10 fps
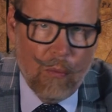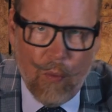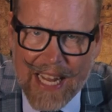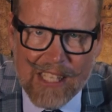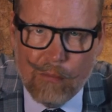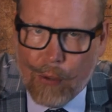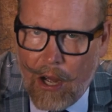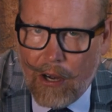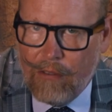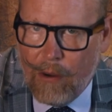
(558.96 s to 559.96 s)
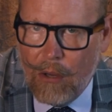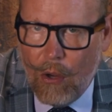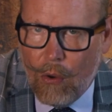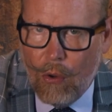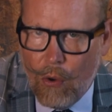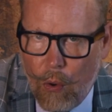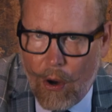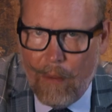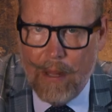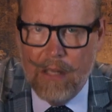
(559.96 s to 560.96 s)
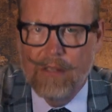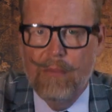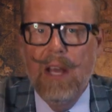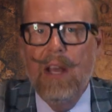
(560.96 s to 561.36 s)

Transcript: waste product from local corn mills.